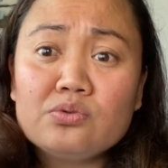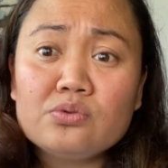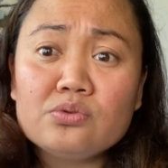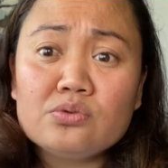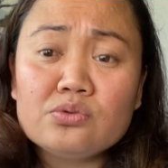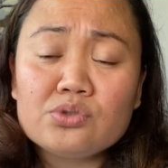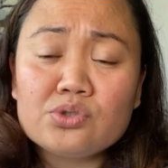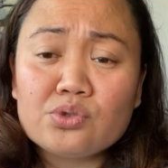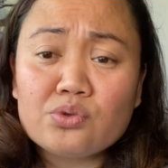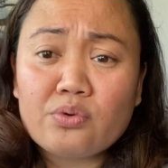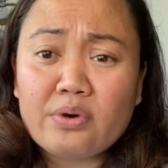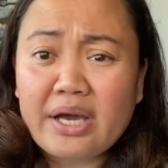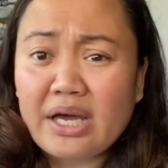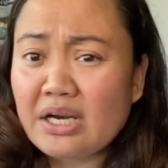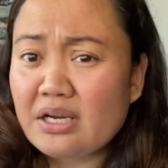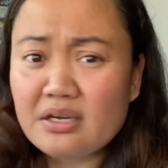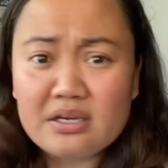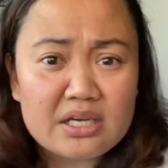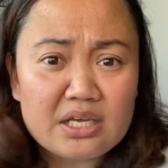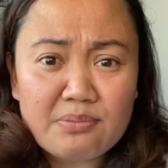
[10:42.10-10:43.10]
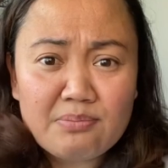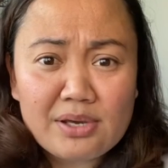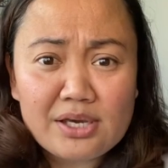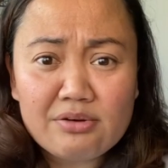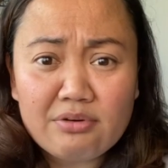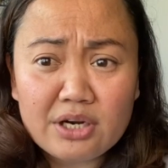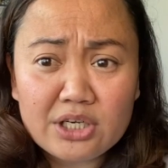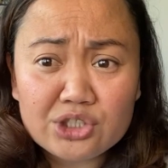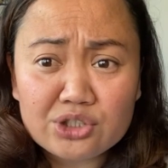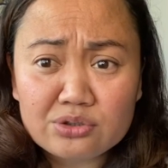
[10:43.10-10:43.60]
to an
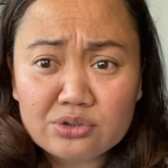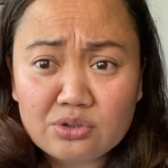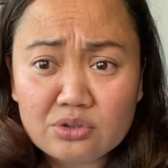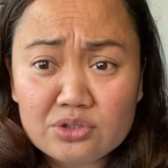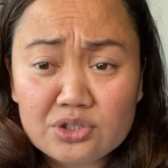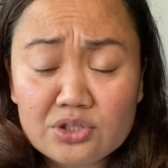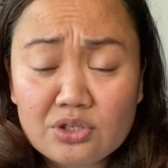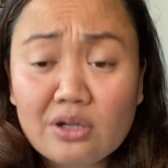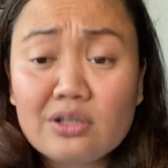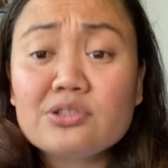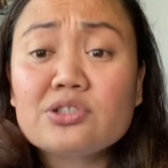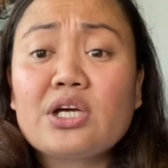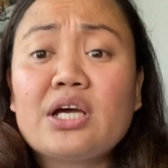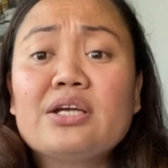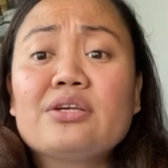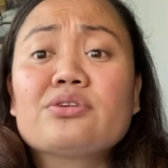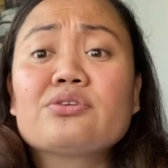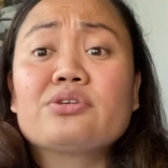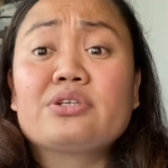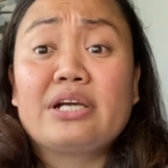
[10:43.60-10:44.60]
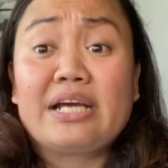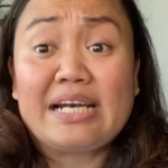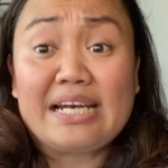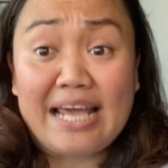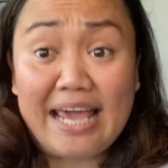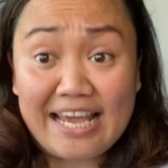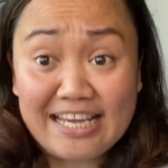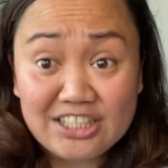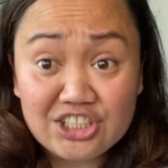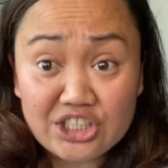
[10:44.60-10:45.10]
immigration consultant or an
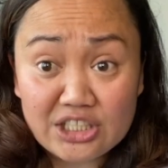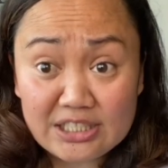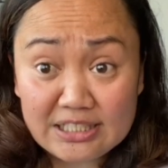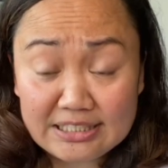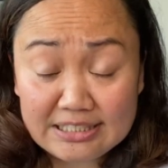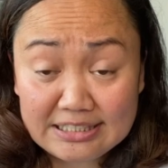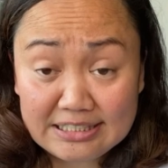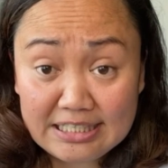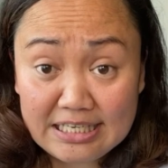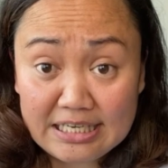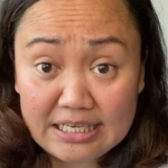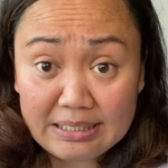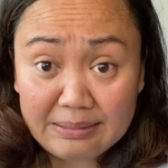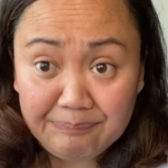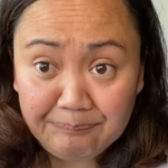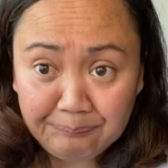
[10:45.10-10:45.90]
agency.